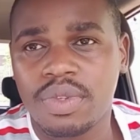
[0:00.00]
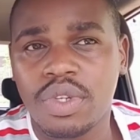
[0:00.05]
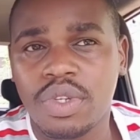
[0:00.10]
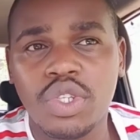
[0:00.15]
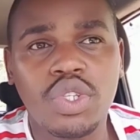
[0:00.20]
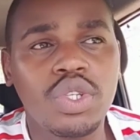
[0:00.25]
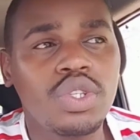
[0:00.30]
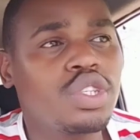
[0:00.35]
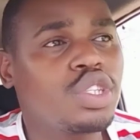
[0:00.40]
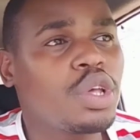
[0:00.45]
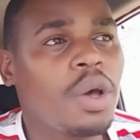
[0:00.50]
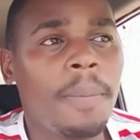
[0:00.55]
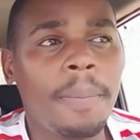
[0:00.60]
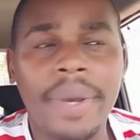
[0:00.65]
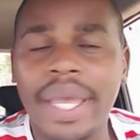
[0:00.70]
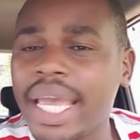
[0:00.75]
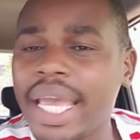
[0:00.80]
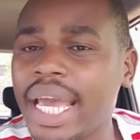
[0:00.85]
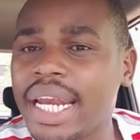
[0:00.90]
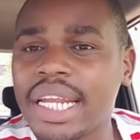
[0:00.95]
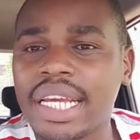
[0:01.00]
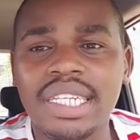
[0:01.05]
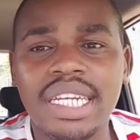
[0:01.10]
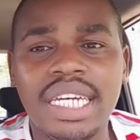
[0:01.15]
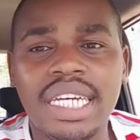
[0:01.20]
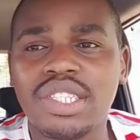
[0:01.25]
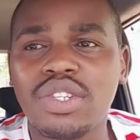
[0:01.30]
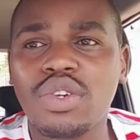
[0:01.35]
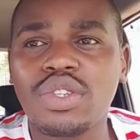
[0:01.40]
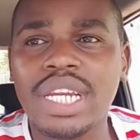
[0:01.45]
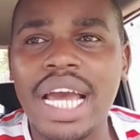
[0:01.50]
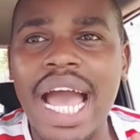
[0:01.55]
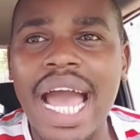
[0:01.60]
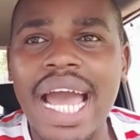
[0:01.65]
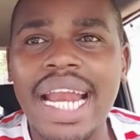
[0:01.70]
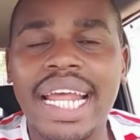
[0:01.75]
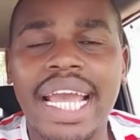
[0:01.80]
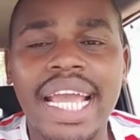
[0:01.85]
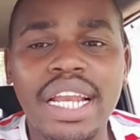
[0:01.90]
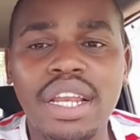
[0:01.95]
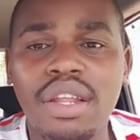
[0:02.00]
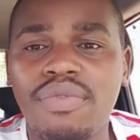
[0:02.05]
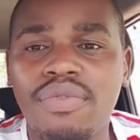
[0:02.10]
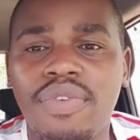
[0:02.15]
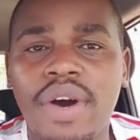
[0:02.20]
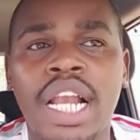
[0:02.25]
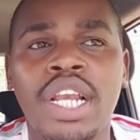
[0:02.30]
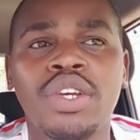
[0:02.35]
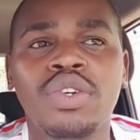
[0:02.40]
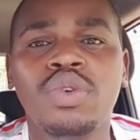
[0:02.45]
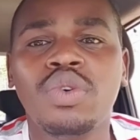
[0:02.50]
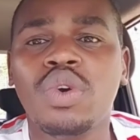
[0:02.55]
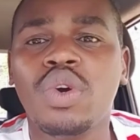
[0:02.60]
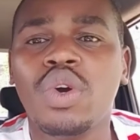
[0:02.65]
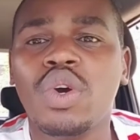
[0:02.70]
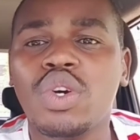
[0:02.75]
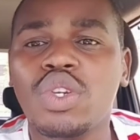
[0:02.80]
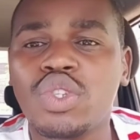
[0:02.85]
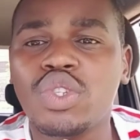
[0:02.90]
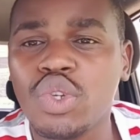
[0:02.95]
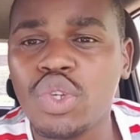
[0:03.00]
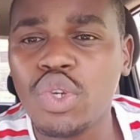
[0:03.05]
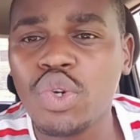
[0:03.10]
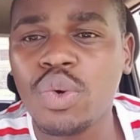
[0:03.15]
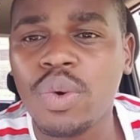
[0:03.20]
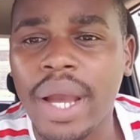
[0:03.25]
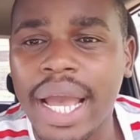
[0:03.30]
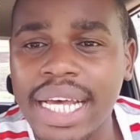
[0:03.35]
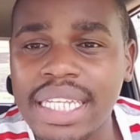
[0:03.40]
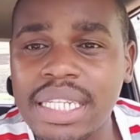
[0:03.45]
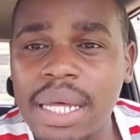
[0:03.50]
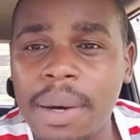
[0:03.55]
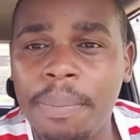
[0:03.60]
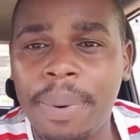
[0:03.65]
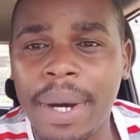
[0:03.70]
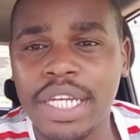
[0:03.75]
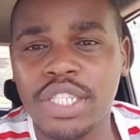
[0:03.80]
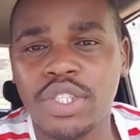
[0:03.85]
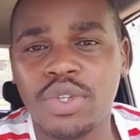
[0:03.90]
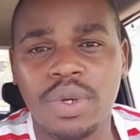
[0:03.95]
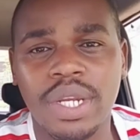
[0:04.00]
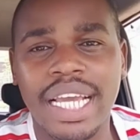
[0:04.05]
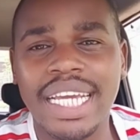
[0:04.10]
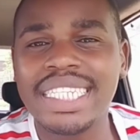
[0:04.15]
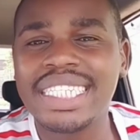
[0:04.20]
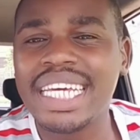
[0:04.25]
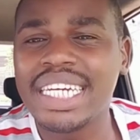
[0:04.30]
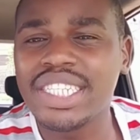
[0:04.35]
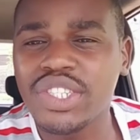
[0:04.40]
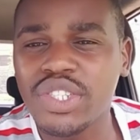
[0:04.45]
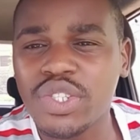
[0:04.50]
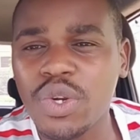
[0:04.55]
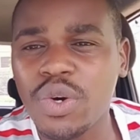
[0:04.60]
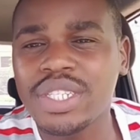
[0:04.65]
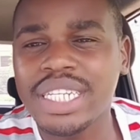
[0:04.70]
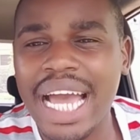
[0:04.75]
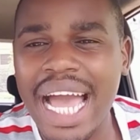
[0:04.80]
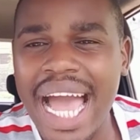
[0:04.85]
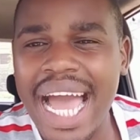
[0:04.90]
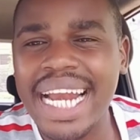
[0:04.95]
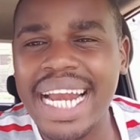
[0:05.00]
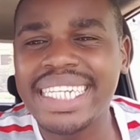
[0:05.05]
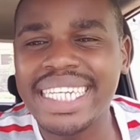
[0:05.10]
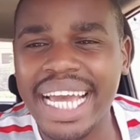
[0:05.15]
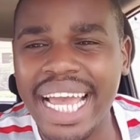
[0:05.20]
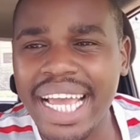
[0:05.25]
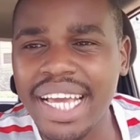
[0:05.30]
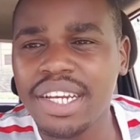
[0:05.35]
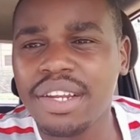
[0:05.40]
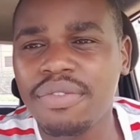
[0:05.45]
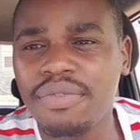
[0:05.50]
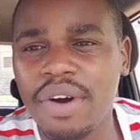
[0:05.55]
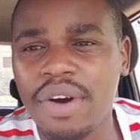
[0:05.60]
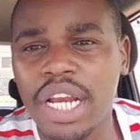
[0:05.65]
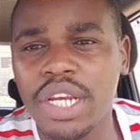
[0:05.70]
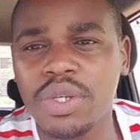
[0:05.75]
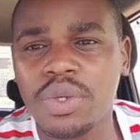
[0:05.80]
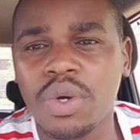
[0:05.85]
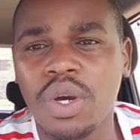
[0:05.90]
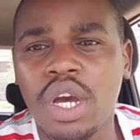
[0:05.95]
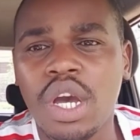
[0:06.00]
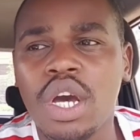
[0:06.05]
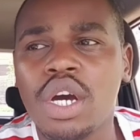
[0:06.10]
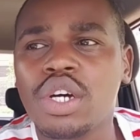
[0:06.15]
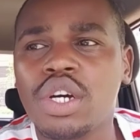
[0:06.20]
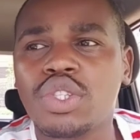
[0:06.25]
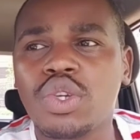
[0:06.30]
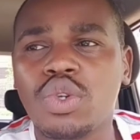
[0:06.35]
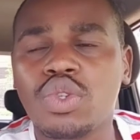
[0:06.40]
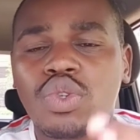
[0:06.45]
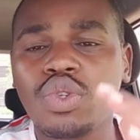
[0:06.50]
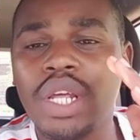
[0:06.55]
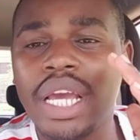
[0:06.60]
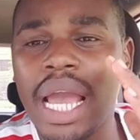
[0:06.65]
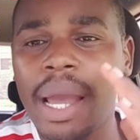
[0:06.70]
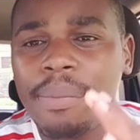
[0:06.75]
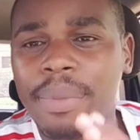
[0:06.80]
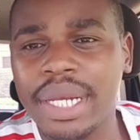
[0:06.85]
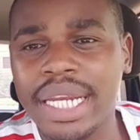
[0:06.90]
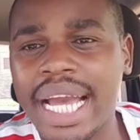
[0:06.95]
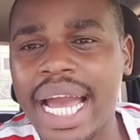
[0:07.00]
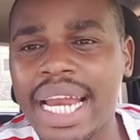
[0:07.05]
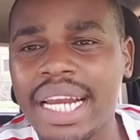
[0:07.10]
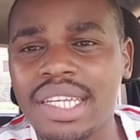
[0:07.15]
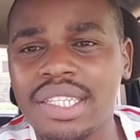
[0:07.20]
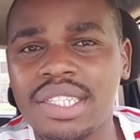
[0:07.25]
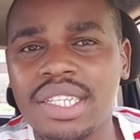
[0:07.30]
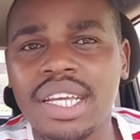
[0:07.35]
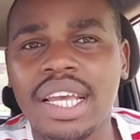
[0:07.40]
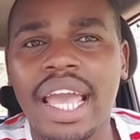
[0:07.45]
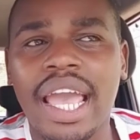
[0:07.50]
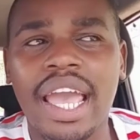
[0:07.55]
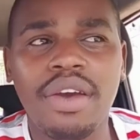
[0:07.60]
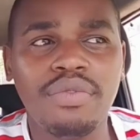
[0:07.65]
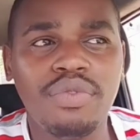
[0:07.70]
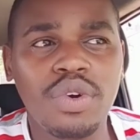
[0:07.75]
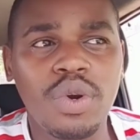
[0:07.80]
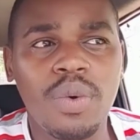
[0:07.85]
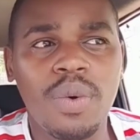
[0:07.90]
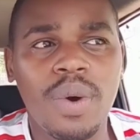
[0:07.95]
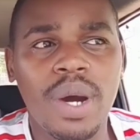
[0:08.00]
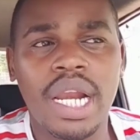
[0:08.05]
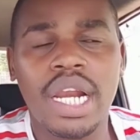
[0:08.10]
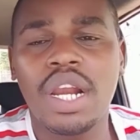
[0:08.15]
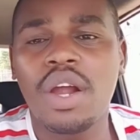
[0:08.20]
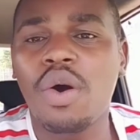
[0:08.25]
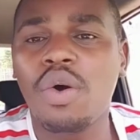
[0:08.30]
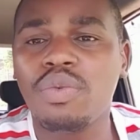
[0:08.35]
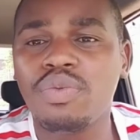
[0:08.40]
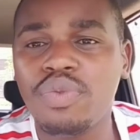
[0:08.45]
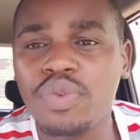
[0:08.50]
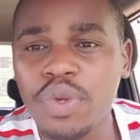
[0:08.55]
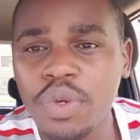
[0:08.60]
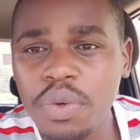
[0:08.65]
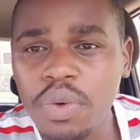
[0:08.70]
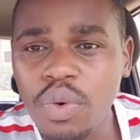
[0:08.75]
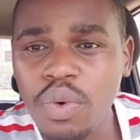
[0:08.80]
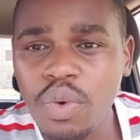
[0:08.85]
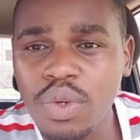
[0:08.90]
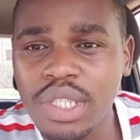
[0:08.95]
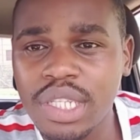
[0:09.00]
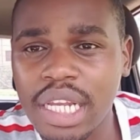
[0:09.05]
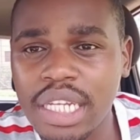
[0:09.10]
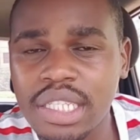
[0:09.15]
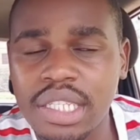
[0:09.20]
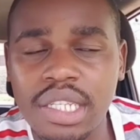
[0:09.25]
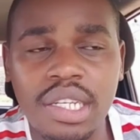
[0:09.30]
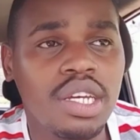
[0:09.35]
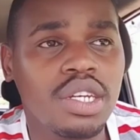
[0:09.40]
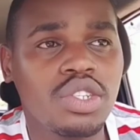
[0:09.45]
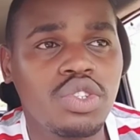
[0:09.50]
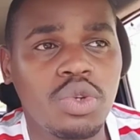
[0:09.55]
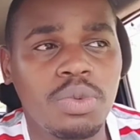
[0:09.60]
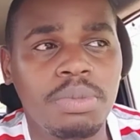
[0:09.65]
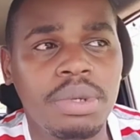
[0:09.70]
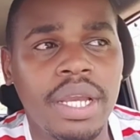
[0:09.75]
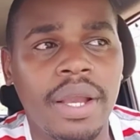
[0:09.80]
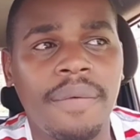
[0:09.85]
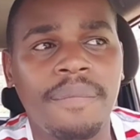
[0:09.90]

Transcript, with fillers: Stop caring. It does not add any value to you as a person. It does not add any value. So today I'm encouraging everyone of you who is listening to me